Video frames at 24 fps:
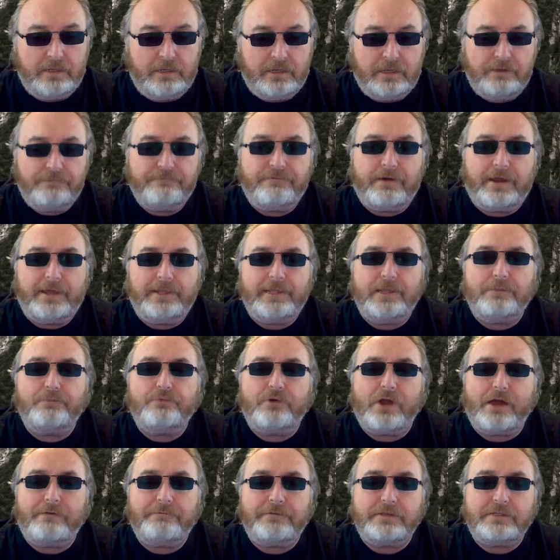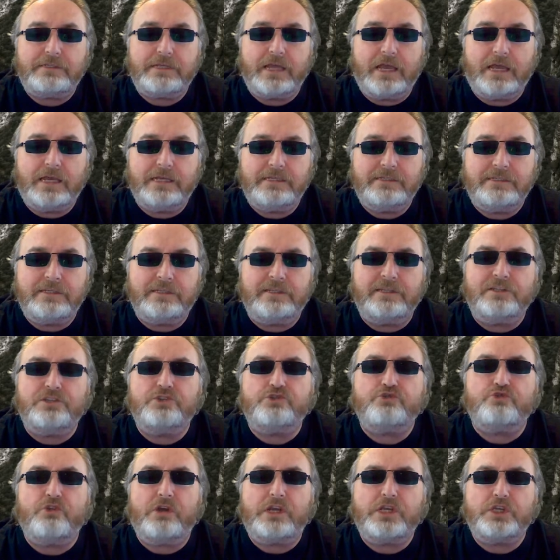He finally prophesied the
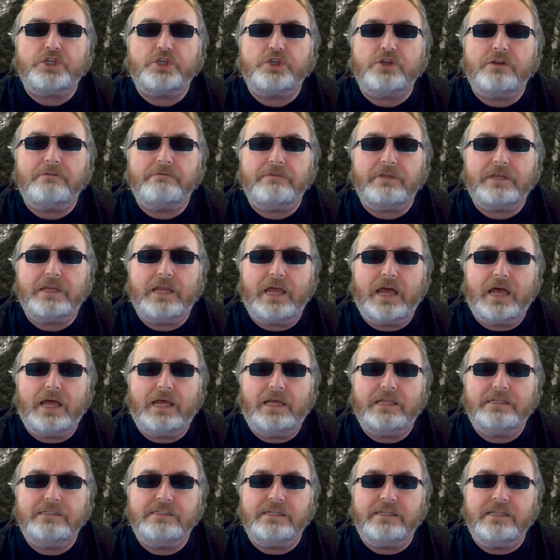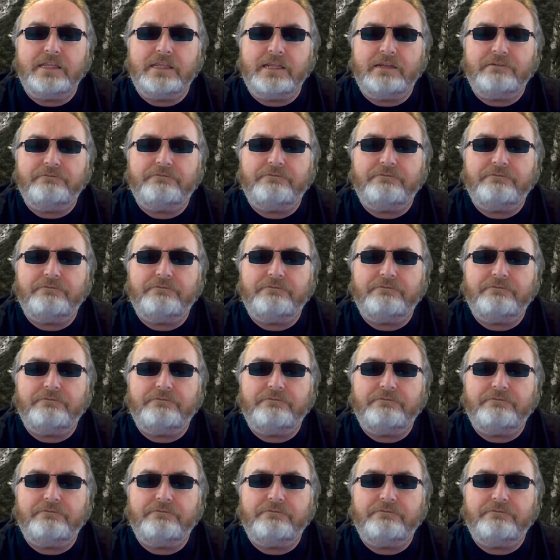destruction of the gods and then